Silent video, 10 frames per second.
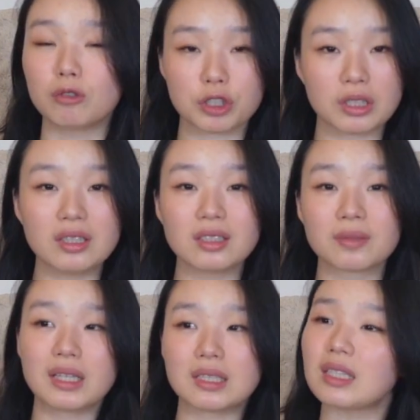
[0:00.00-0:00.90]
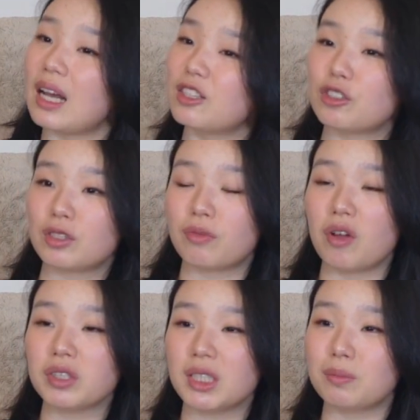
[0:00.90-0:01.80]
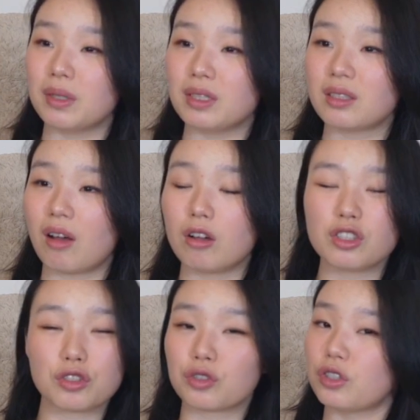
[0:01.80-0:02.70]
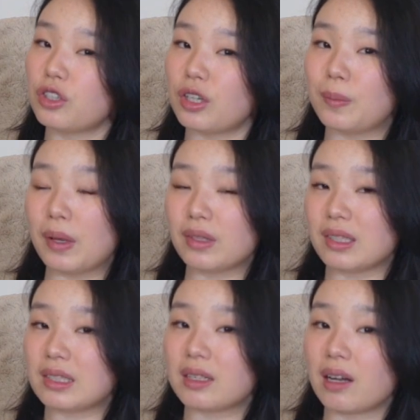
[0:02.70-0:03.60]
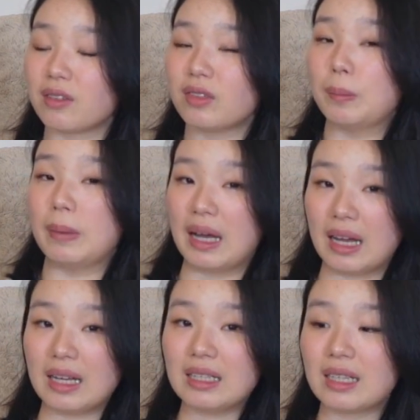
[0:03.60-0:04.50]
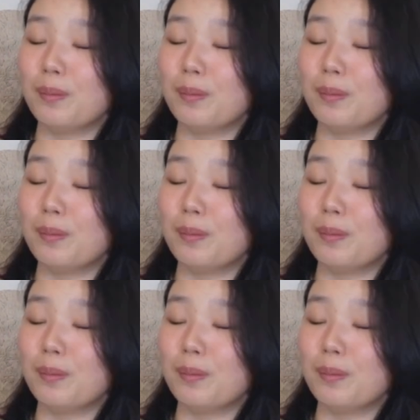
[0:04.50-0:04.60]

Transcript: wish list because I just felt a bit unsure about the style of the bag.